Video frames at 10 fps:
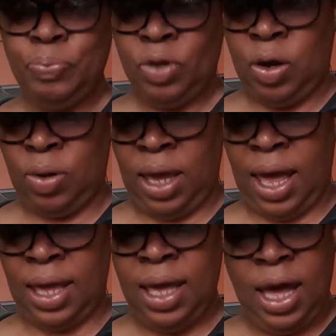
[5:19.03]

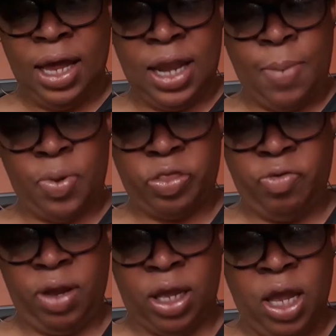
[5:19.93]
Okay. Number
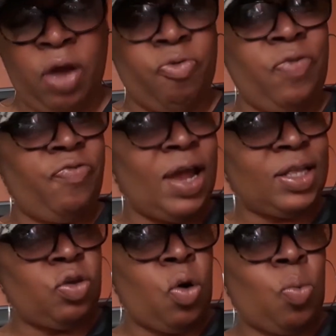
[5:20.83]
three,
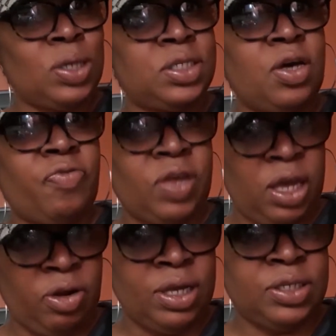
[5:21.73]
reflect on what
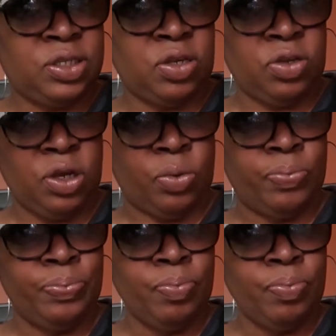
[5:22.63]
self-care is to you.